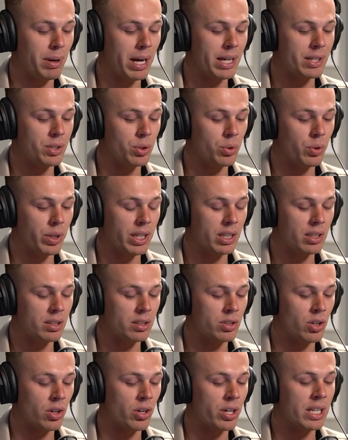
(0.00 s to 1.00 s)
by doing
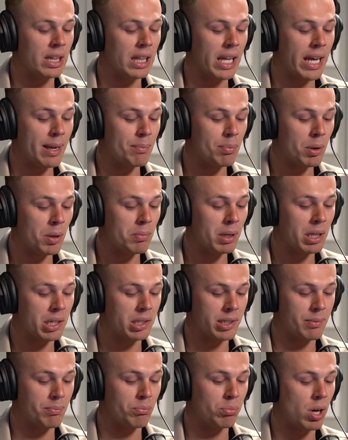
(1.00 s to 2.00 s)
dirty labor
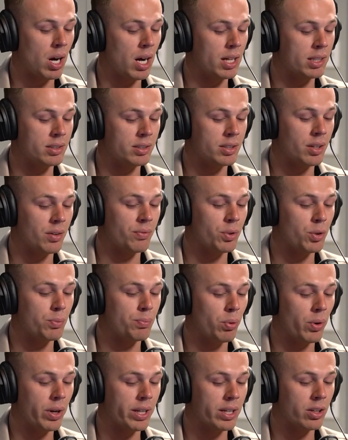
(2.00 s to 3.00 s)
because it broadens their
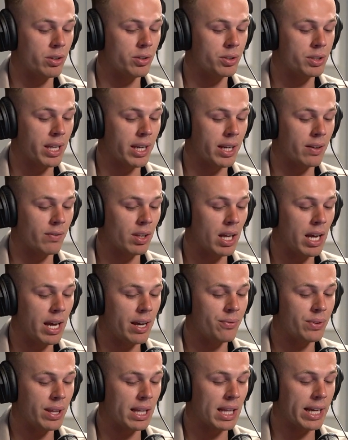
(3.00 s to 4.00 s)
viewpoint and understanding of
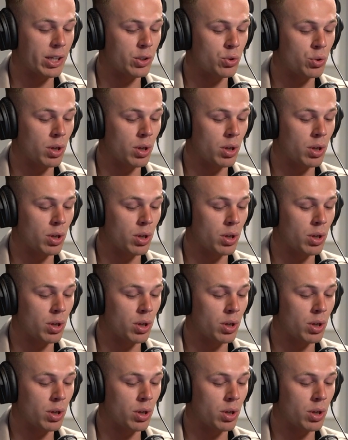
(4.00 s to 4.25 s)
life. They like huh.